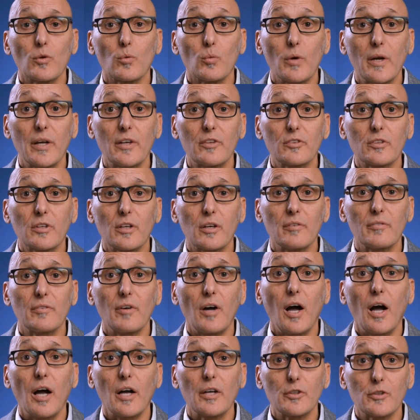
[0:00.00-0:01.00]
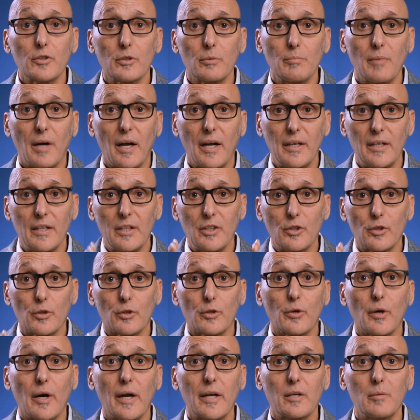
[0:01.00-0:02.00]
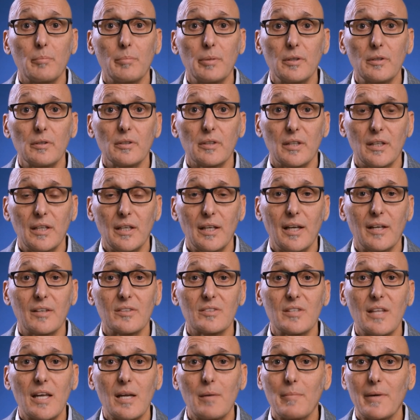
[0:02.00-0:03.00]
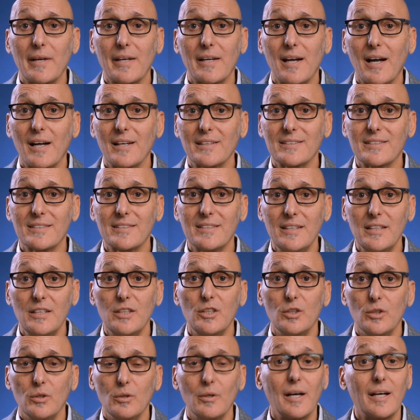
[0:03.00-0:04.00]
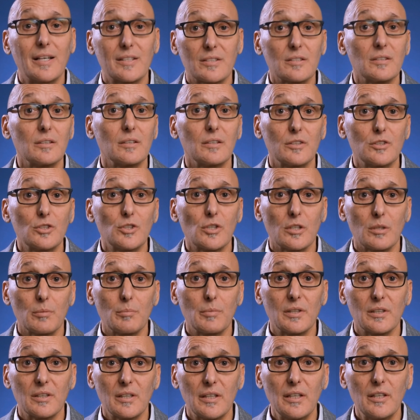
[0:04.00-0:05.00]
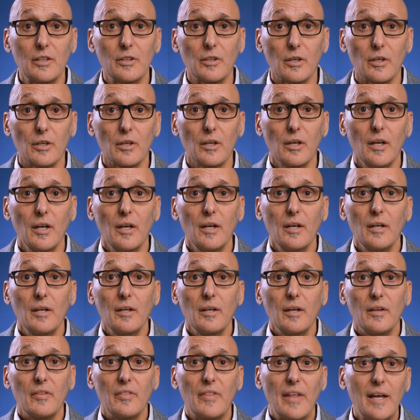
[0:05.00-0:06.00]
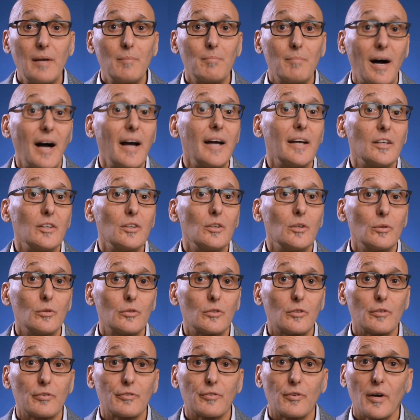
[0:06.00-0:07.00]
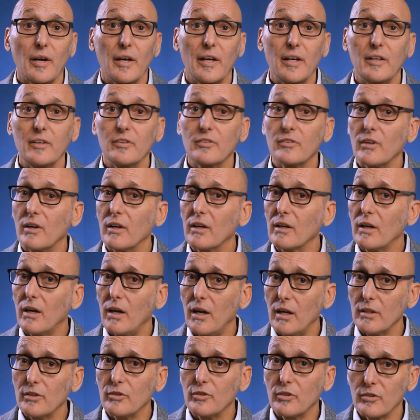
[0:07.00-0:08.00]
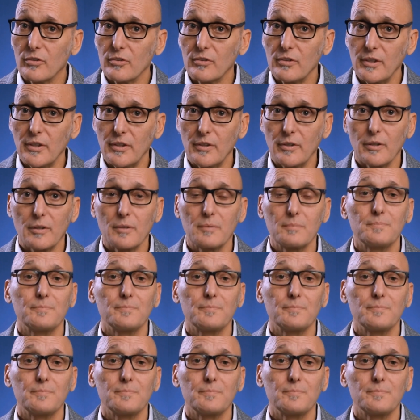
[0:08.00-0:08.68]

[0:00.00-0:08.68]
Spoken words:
the risk of undermining your credibility, as they may not see you as a legitimate leader. They might use the phrase a conscious leader.